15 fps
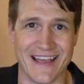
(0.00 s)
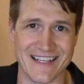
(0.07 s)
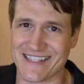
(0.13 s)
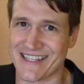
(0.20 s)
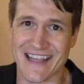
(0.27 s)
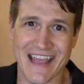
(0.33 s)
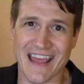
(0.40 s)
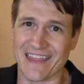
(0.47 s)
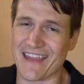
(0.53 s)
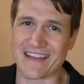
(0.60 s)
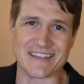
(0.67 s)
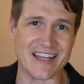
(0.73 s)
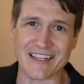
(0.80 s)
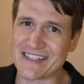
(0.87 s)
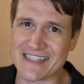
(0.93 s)
That,
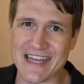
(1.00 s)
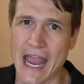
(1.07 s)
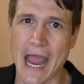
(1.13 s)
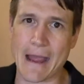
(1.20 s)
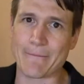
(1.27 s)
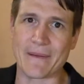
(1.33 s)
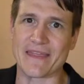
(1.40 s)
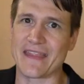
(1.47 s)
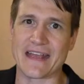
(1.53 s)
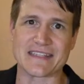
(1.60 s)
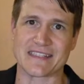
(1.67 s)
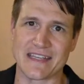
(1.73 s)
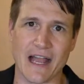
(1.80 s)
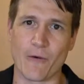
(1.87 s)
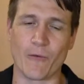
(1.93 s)
that doesn't happen.
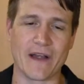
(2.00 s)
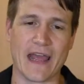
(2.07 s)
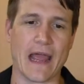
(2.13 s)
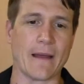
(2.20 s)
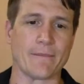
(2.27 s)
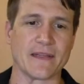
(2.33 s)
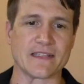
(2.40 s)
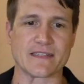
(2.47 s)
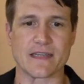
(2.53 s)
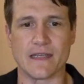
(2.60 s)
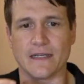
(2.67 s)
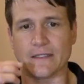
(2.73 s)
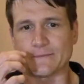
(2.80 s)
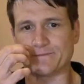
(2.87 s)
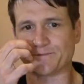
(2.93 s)
That's not what happens.
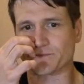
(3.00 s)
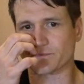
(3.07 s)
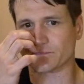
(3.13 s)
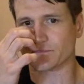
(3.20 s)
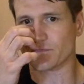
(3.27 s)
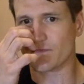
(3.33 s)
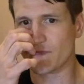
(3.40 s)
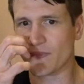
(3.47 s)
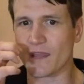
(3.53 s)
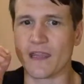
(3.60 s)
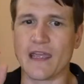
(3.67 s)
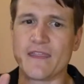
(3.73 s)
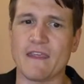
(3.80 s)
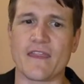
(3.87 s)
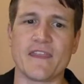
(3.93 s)

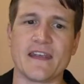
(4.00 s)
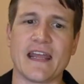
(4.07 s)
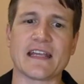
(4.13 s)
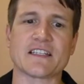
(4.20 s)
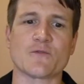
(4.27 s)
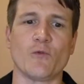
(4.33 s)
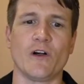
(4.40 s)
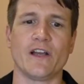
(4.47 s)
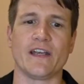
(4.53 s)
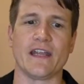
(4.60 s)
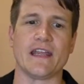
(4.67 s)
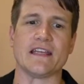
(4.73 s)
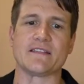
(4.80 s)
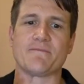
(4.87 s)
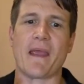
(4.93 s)
And then the next one
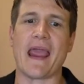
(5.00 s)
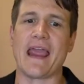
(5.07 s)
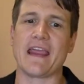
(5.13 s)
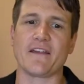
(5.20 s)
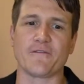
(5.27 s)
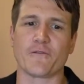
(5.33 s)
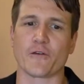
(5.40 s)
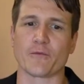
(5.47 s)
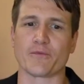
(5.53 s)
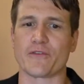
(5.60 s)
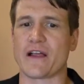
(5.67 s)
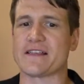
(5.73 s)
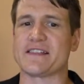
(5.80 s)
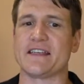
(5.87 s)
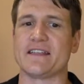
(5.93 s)
is paying for
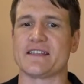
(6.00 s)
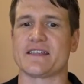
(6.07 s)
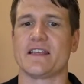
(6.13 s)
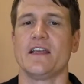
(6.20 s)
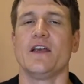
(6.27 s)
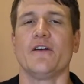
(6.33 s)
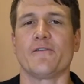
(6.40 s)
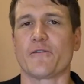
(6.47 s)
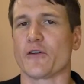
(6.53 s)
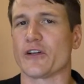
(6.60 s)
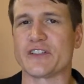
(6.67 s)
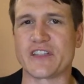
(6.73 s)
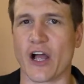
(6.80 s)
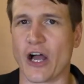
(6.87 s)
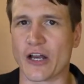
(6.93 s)
presents for
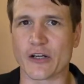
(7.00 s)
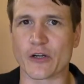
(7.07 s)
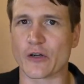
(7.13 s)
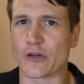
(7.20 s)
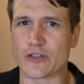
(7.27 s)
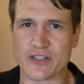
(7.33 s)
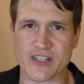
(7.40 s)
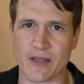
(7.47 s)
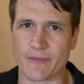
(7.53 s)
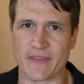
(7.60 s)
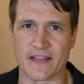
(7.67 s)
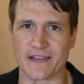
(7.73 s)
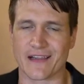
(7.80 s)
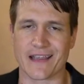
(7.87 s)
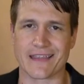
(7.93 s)
a daughter or
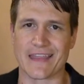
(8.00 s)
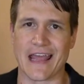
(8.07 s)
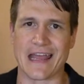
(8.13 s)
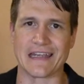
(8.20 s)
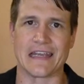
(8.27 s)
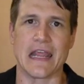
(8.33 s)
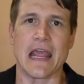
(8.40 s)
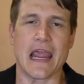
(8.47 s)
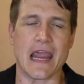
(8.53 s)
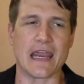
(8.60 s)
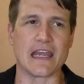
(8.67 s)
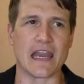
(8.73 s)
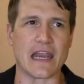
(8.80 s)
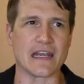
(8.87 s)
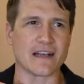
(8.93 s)
something like that.
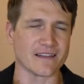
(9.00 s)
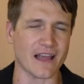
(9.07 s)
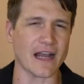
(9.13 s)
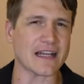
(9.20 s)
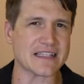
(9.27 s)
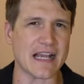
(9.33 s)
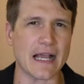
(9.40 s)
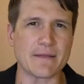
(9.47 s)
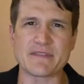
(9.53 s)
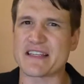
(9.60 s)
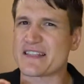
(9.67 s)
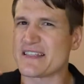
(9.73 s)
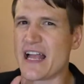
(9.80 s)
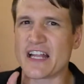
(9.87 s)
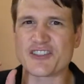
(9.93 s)
And, and a lot of times
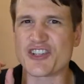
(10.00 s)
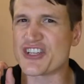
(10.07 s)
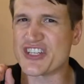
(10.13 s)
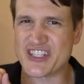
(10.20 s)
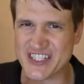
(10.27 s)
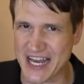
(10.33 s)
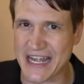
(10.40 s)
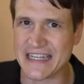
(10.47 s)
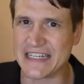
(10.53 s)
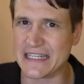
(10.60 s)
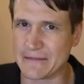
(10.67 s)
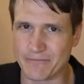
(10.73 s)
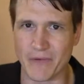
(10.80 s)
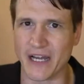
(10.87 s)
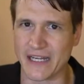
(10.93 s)
it's not just
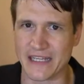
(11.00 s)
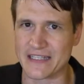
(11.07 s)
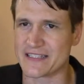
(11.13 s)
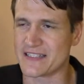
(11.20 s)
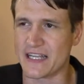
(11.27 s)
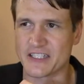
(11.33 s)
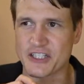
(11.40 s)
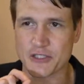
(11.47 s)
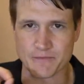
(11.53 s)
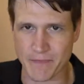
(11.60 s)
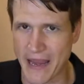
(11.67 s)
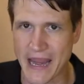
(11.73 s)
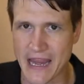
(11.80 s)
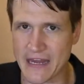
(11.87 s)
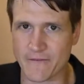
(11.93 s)
sending money, it's not just
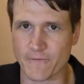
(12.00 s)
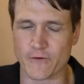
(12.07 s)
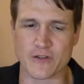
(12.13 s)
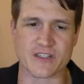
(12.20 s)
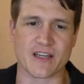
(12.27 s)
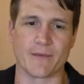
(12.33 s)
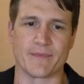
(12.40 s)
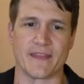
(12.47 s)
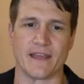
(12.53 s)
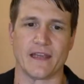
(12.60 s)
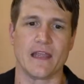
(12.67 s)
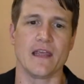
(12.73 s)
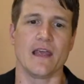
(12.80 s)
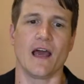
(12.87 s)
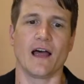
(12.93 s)
paying for something.
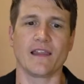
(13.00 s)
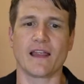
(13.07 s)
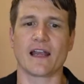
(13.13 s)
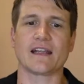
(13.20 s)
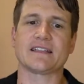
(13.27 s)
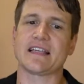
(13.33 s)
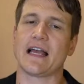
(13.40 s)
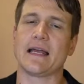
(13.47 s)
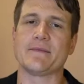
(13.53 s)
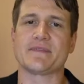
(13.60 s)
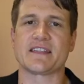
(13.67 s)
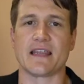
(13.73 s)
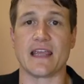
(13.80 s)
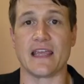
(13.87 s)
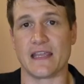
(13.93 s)
A lot of
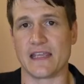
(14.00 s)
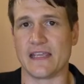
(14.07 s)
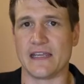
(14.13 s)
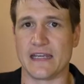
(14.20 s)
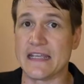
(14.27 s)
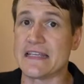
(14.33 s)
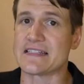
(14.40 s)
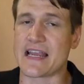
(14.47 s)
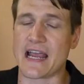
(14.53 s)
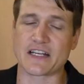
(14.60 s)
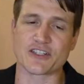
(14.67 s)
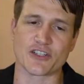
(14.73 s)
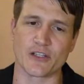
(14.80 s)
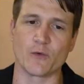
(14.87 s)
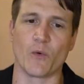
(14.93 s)
times it, it is
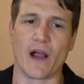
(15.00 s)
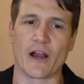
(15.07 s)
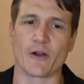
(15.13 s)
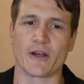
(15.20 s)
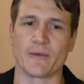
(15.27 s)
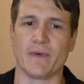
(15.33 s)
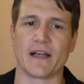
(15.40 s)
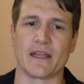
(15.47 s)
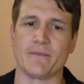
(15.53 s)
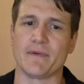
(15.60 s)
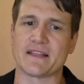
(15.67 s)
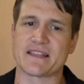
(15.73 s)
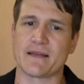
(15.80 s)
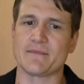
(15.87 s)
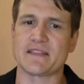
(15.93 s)
actually wiring money,
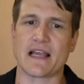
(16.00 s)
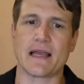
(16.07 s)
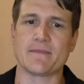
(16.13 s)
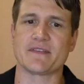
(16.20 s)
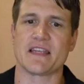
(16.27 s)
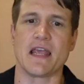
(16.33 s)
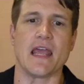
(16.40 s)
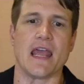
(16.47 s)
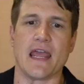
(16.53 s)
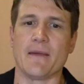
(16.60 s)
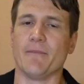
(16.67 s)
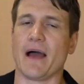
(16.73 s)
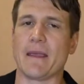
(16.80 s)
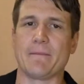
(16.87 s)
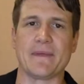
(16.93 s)
but sometimes
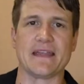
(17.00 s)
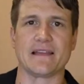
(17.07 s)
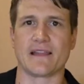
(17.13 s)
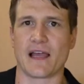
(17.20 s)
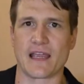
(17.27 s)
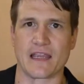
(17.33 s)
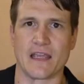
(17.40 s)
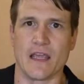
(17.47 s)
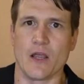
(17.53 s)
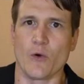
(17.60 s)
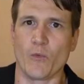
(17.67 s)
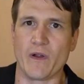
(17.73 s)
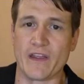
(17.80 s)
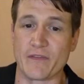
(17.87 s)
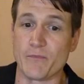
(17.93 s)
it might be like
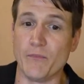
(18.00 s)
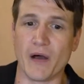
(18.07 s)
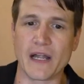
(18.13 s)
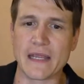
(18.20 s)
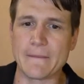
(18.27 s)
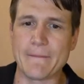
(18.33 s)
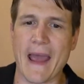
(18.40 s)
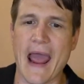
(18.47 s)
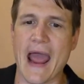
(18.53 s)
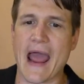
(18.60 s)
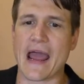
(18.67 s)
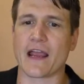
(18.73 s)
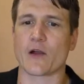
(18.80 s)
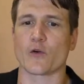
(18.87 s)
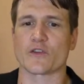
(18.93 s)
with
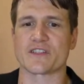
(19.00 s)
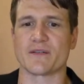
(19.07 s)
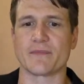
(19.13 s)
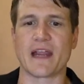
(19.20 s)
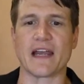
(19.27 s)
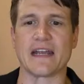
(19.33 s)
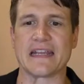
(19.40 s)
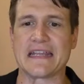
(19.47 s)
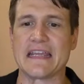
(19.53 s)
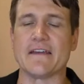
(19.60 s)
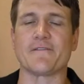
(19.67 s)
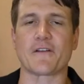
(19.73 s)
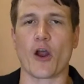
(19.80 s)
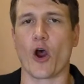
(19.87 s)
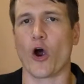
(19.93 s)
MoneyPak or some kind of
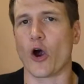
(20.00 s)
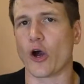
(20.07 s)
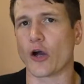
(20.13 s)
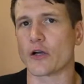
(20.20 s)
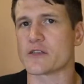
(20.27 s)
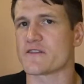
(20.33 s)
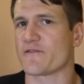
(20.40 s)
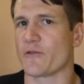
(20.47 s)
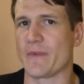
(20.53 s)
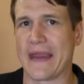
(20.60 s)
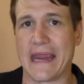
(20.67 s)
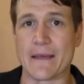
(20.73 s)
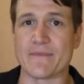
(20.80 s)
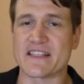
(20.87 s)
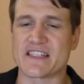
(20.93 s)
gift cards from
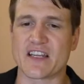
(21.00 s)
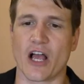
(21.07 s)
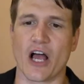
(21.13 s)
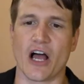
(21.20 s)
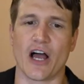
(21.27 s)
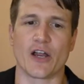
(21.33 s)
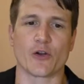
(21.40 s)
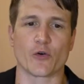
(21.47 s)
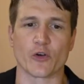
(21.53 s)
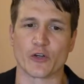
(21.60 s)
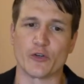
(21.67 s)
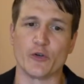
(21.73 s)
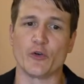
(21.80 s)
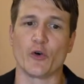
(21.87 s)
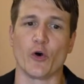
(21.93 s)
Amazon or
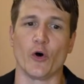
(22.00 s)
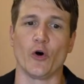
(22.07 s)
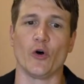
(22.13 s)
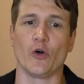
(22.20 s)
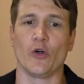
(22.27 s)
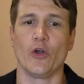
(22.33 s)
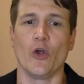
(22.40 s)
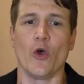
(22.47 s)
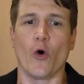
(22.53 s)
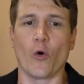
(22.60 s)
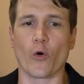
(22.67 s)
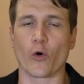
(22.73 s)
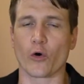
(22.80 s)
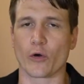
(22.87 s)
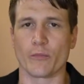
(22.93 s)
Google
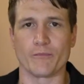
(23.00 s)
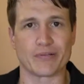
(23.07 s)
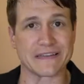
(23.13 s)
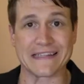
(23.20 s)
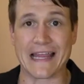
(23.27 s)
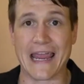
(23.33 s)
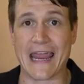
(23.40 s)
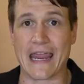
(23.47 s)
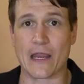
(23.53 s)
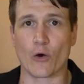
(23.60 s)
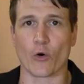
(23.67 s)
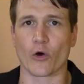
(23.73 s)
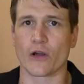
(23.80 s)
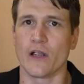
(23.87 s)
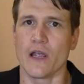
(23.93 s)
or Play.
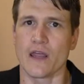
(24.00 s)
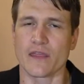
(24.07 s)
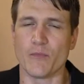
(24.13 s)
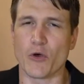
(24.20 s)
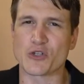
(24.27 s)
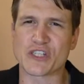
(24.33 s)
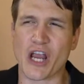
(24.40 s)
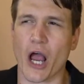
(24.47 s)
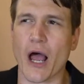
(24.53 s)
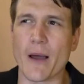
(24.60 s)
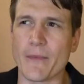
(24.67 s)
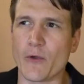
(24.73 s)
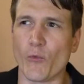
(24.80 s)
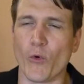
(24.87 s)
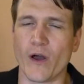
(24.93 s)
Or the most
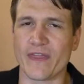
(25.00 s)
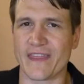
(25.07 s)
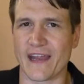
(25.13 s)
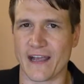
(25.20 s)
common one